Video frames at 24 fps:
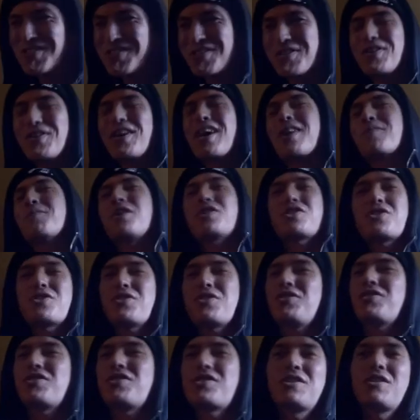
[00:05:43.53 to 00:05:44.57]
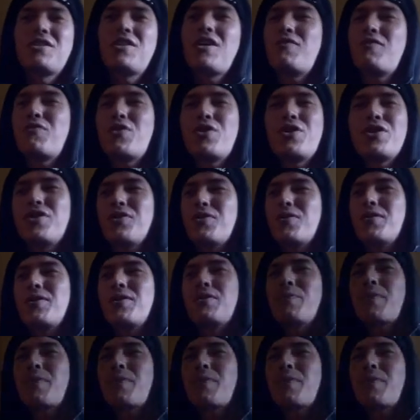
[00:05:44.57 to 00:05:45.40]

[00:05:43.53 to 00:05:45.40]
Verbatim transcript: So you got to make sure you just love what you're doing no